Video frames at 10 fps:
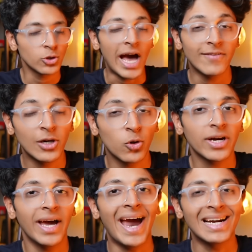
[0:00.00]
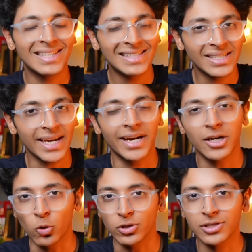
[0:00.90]
So have a look at this
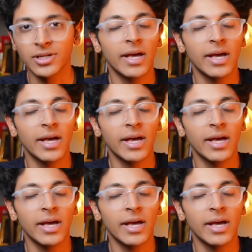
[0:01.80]
second course.